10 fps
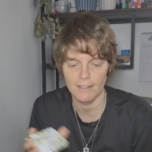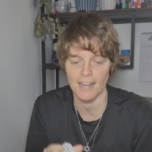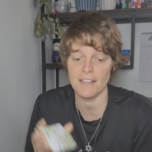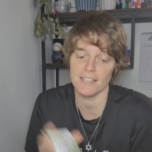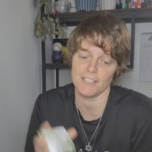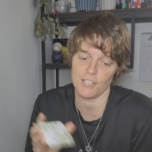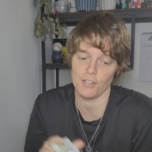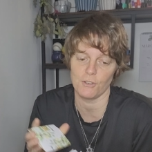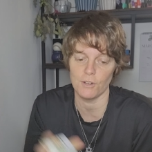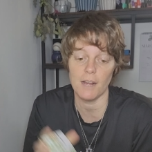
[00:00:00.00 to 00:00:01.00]
I think it's
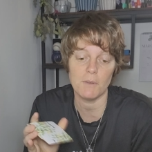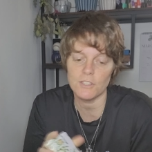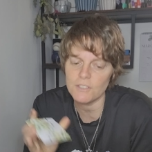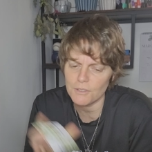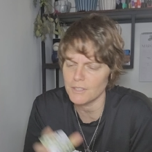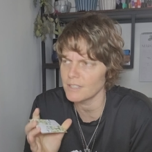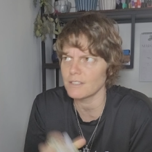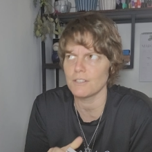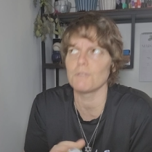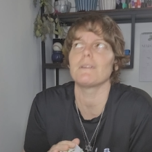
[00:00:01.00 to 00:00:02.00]
cute. I'm also using a
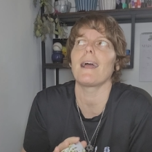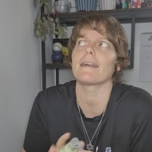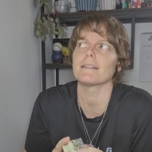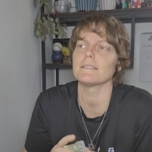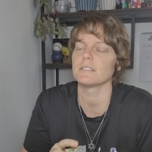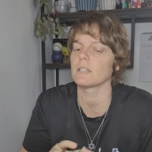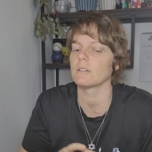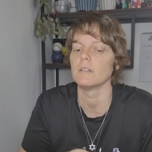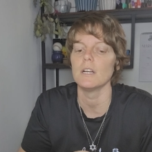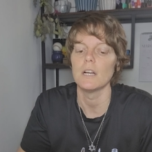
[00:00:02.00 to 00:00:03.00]
cute deck.
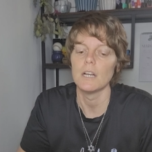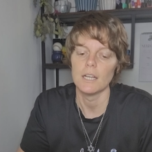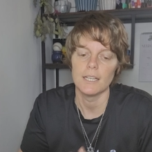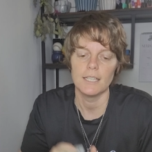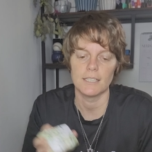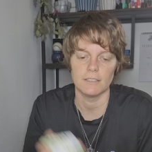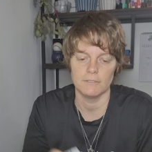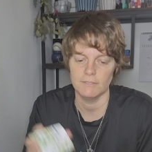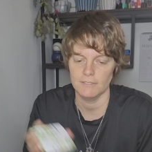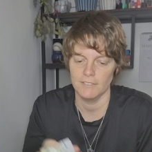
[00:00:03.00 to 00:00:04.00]
So, you know,
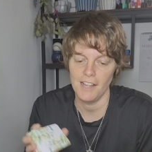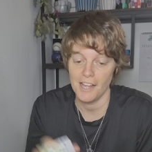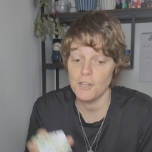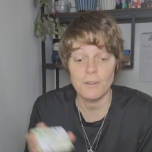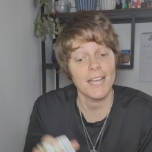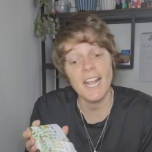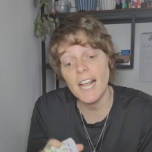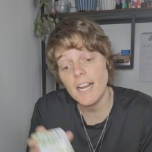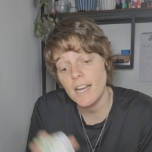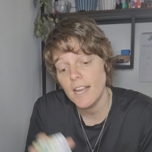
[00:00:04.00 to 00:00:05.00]
you can't.